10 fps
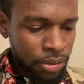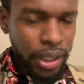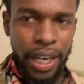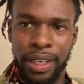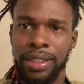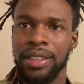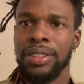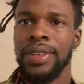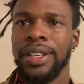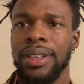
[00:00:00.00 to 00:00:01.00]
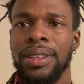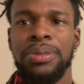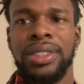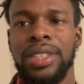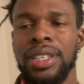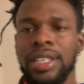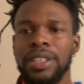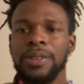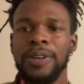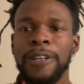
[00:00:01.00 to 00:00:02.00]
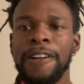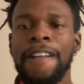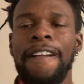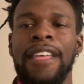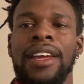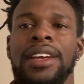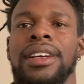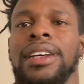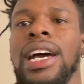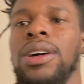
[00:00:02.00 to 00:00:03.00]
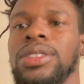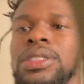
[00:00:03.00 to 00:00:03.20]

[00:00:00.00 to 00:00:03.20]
edit this video. I'm just gonna let it run how it's